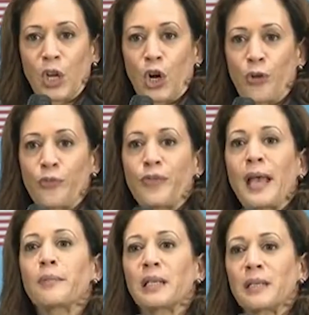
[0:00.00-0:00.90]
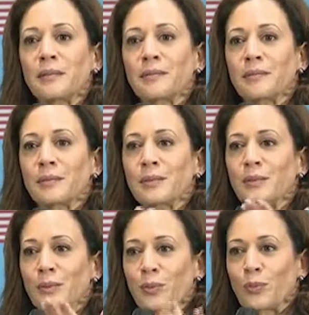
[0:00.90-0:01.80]
her family
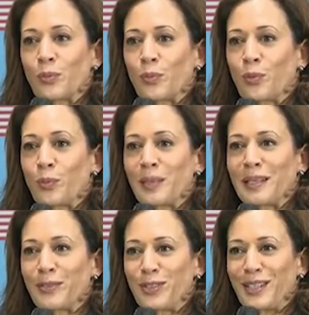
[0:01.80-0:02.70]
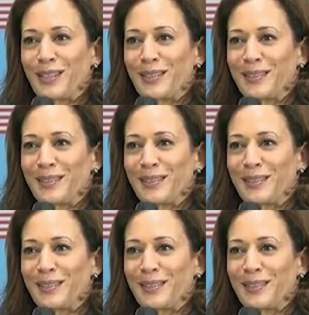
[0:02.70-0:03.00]
will be lifted,